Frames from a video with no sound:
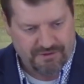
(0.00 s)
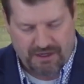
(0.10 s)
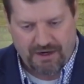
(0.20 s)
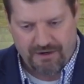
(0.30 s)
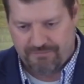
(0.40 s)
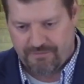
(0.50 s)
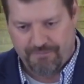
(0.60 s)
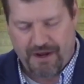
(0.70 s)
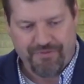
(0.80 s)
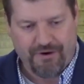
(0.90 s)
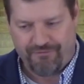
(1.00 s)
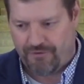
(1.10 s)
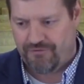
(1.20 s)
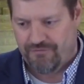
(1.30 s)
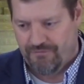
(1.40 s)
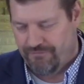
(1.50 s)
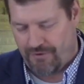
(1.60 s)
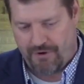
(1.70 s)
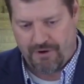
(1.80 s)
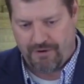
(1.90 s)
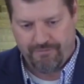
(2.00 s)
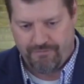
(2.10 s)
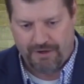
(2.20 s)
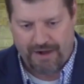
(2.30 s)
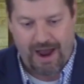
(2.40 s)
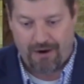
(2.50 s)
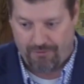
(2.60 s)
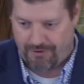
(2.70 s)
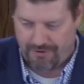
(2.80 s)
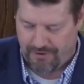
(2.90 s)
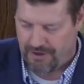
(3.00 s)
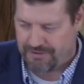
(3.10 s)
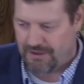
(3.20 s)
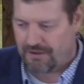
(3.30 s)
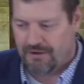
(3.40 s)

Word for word: Okay, I'm, I'm not there for for an hour or anything.